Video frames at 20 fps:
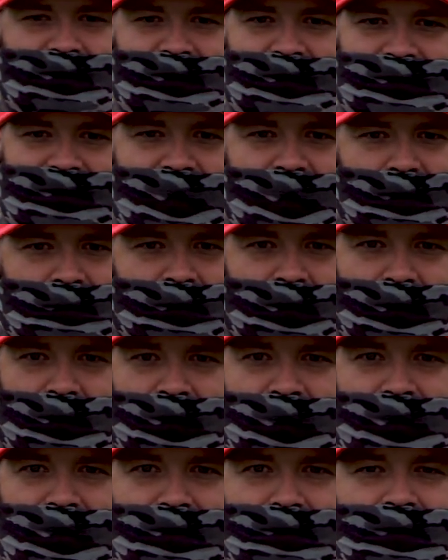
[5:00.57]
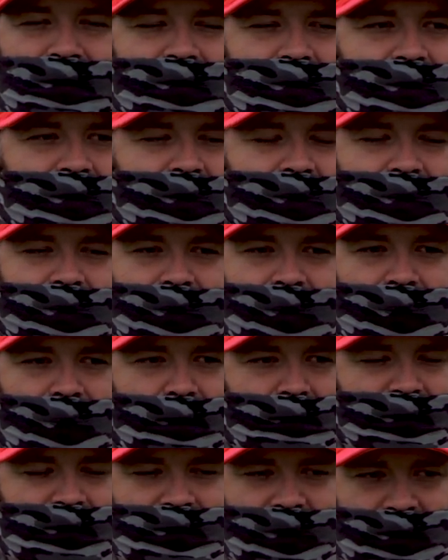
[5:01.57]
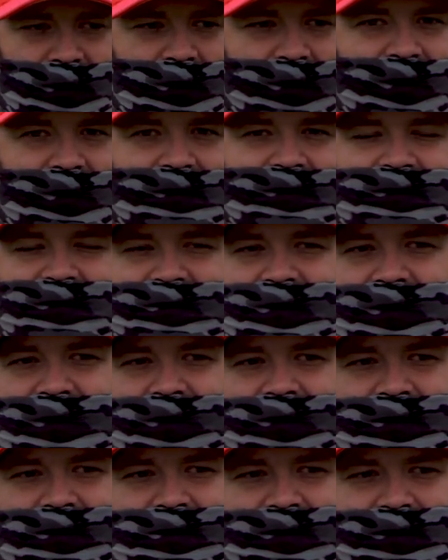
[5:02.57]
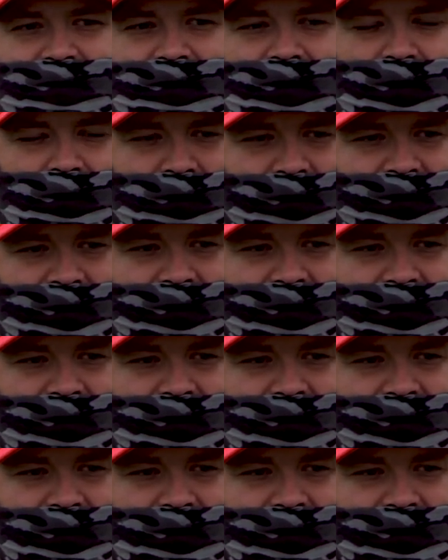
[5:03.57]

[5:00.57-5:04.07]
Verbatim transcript: the entire program. Um, the younger kids see it. The older